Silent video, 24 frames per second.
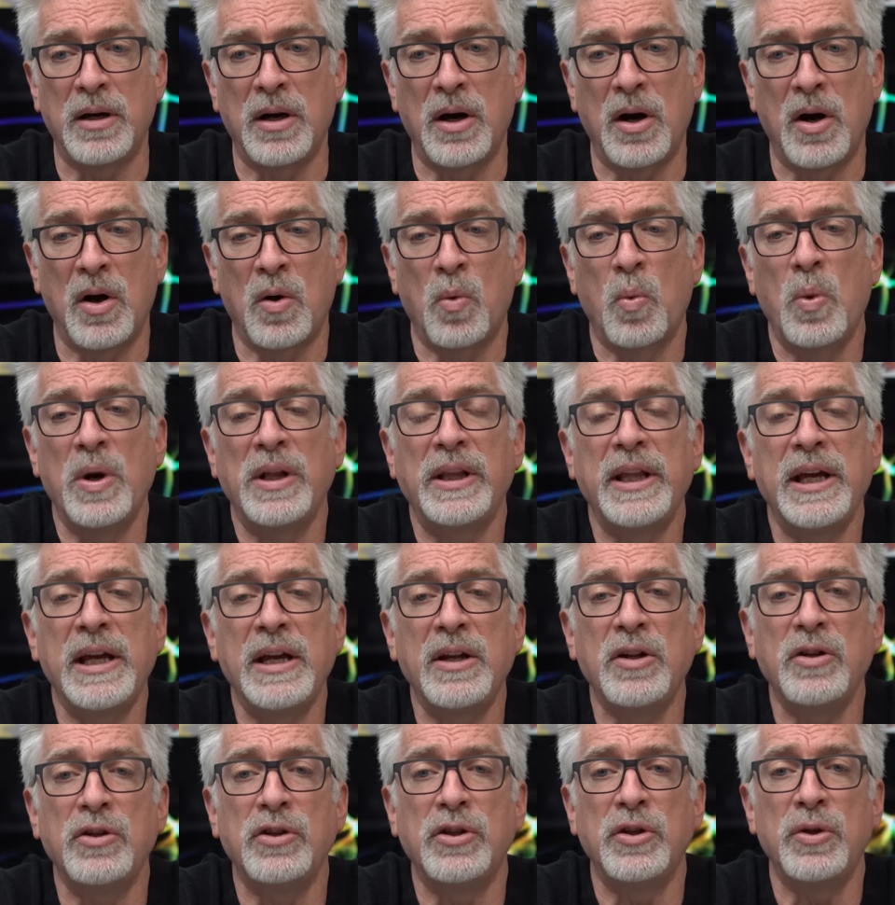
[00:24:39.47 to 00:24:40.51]
are
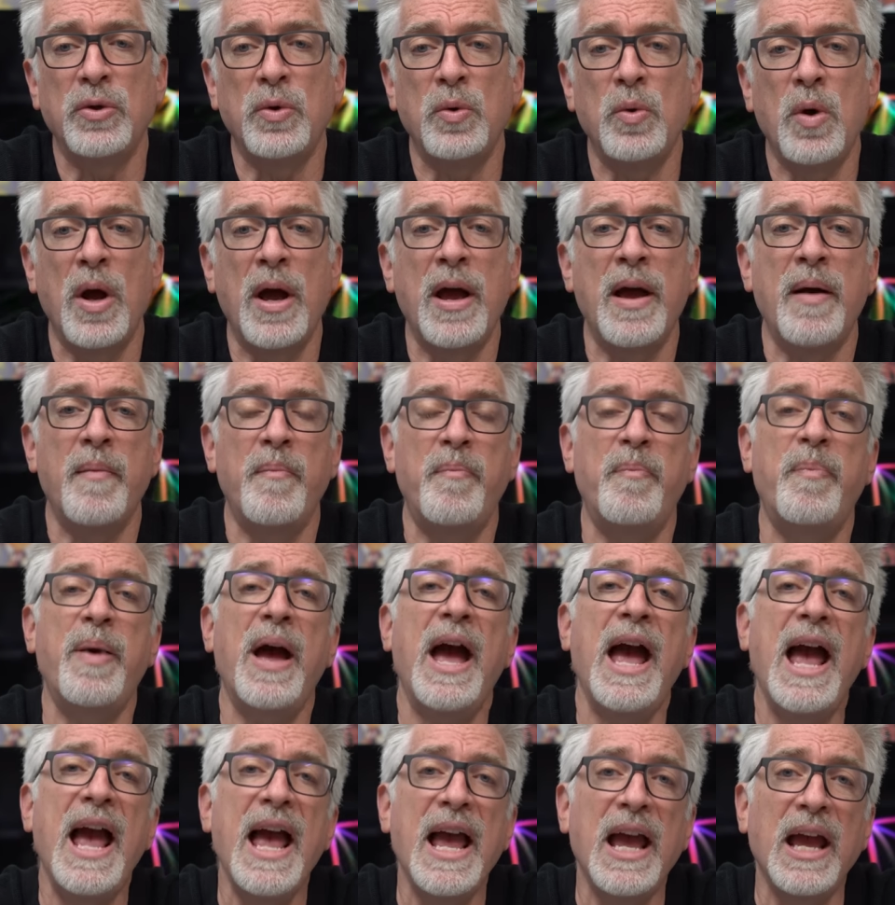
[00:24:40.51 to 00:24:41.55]
willing to
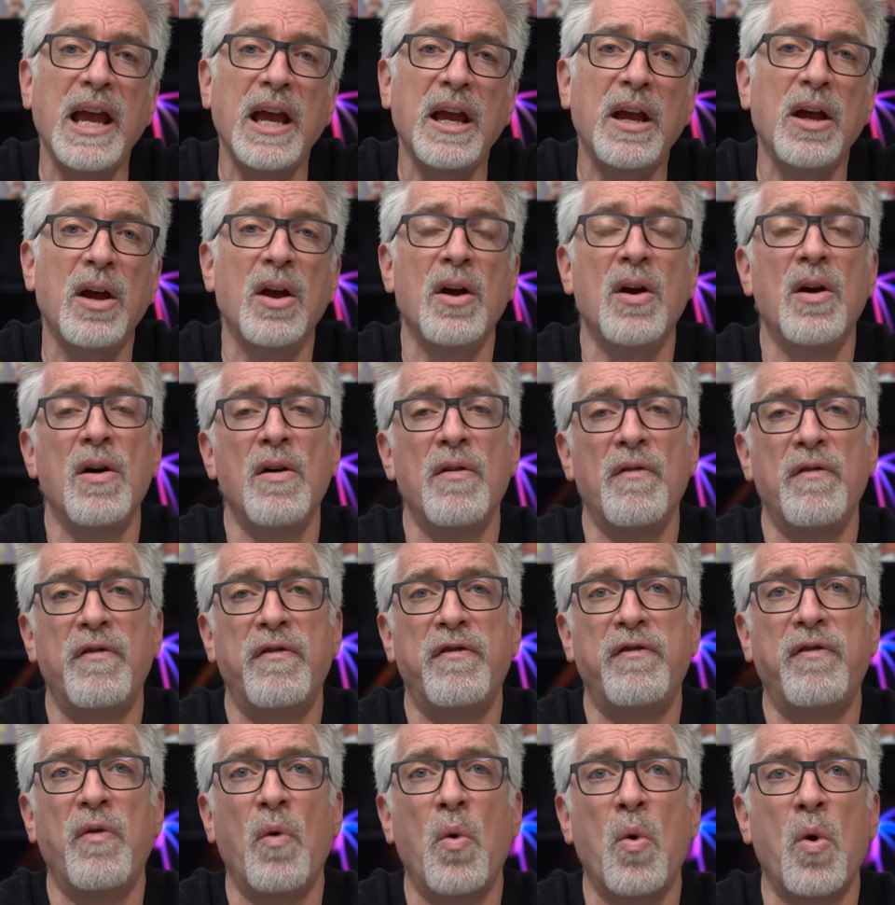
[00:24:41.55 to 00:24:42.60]
pay
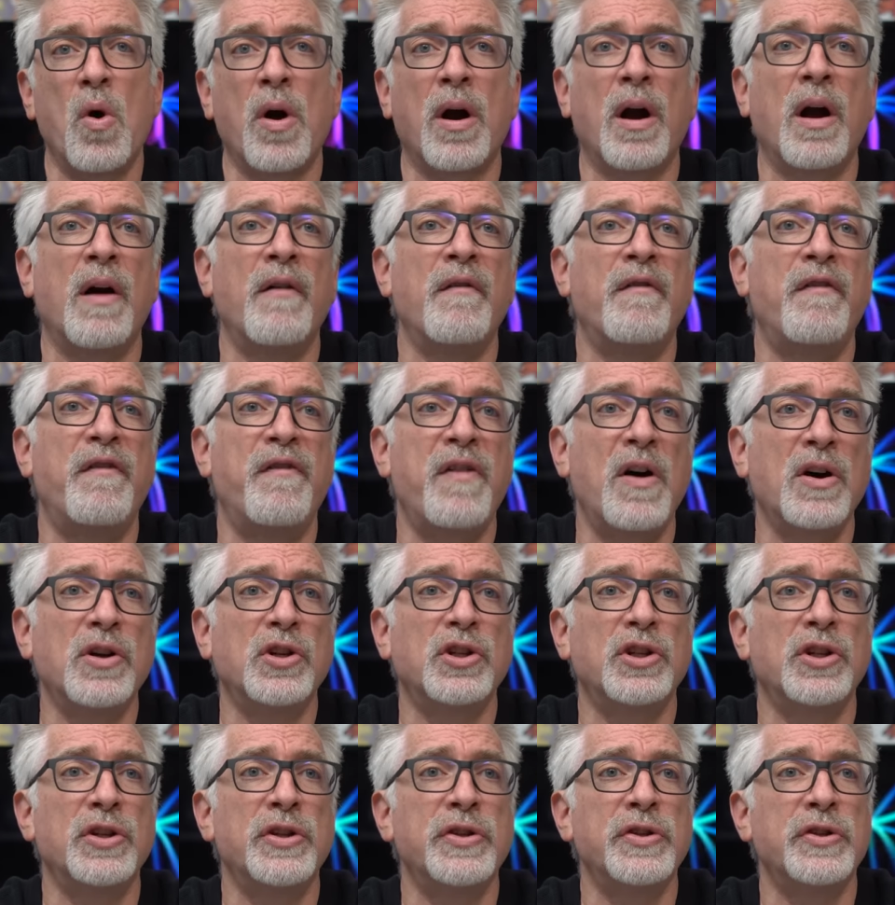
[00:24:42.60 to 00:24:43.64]
for
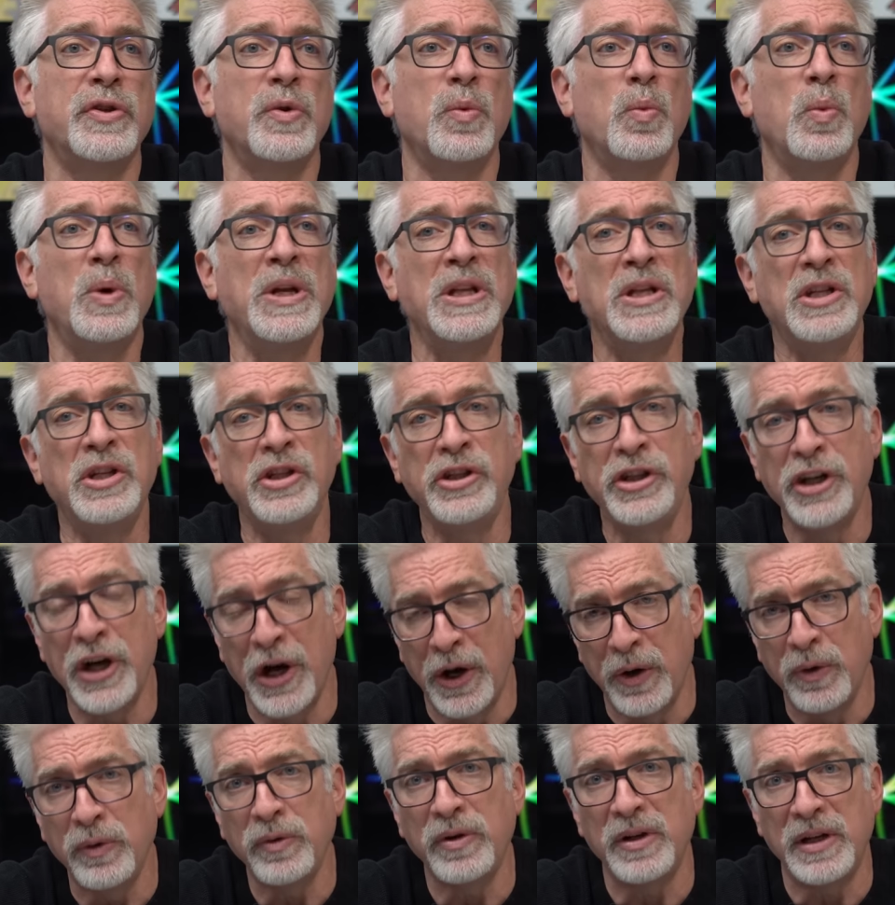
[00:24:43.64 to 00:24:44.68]
functions we
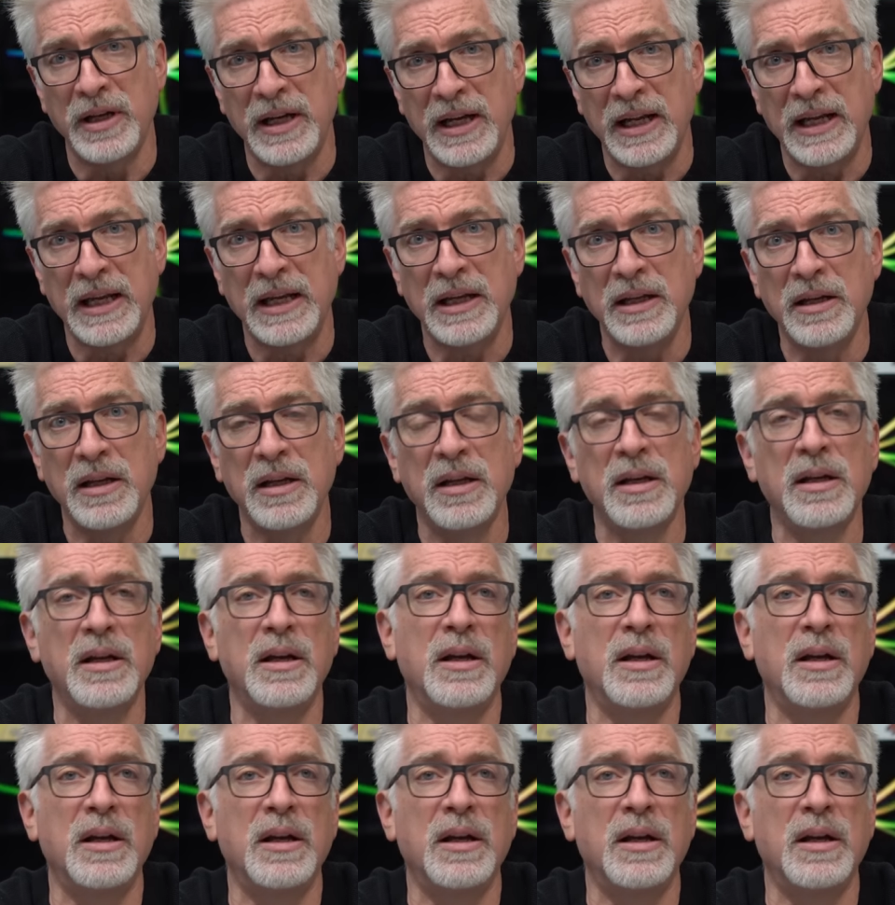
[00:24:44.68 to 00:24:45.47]
don't need